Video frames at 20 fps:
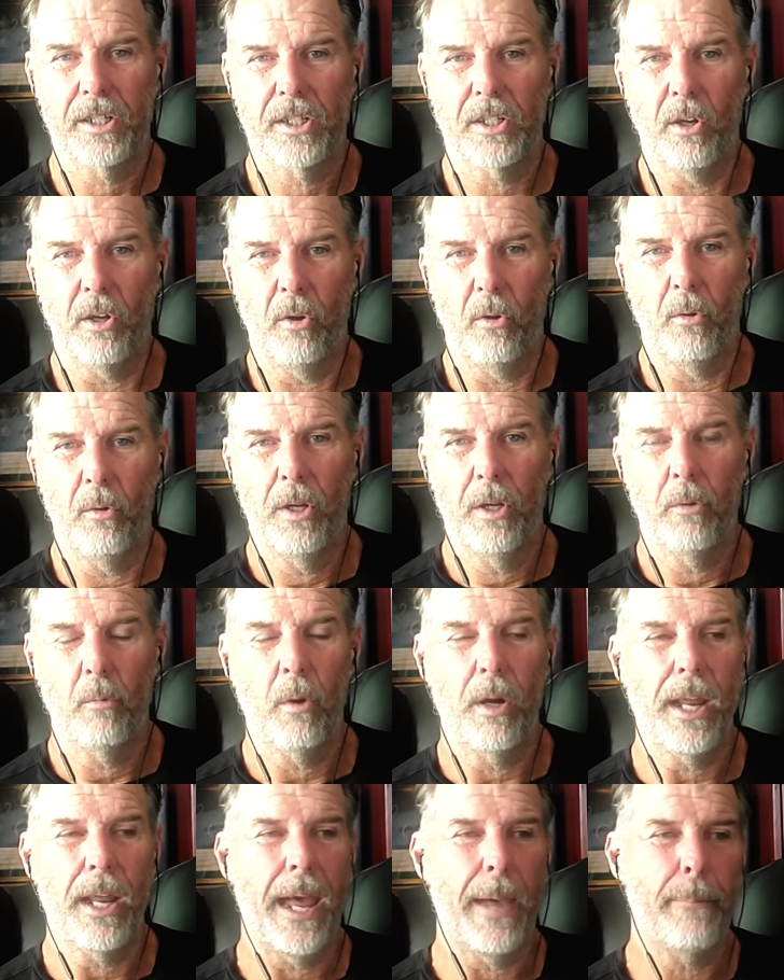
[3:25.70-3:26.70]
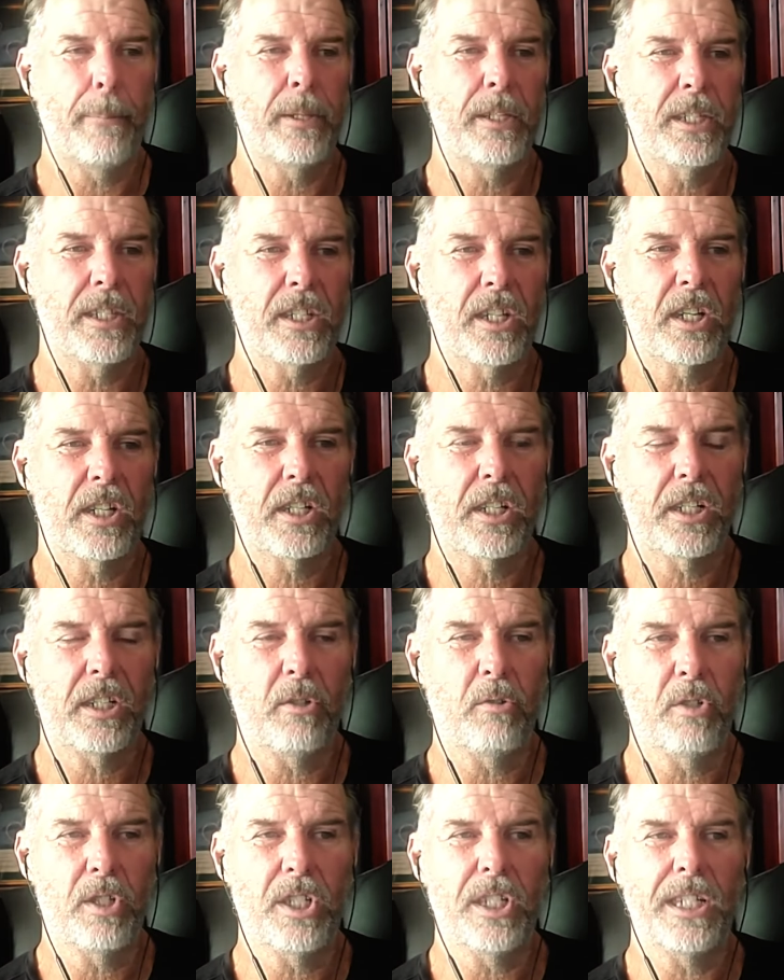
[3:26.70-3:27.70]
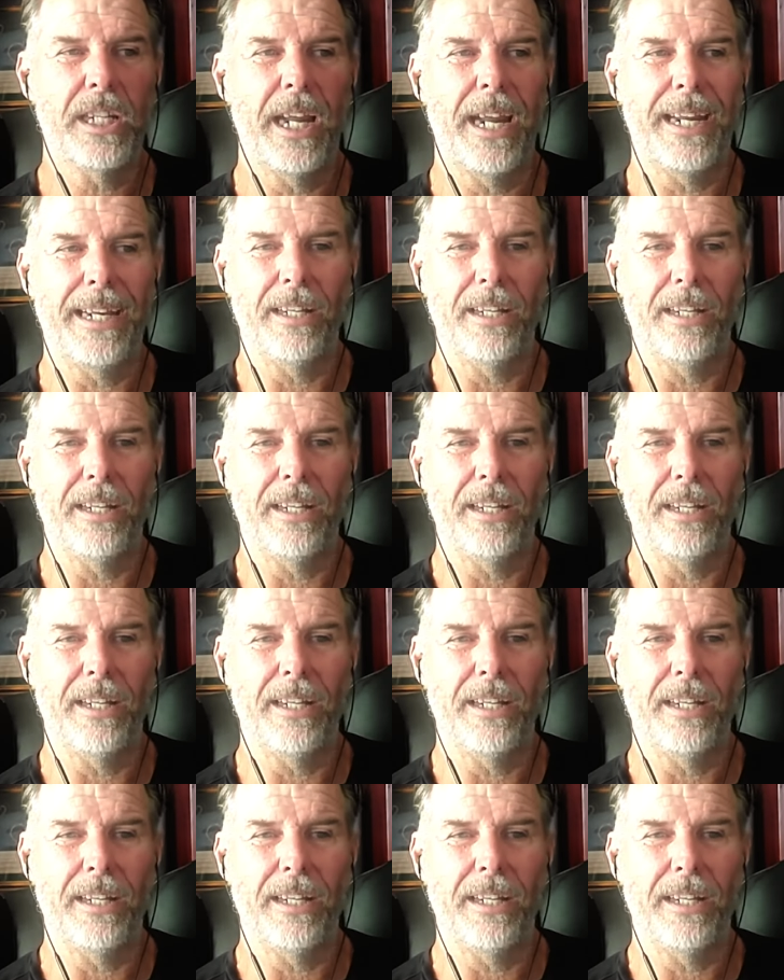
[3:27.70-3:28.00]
So what happens is that you see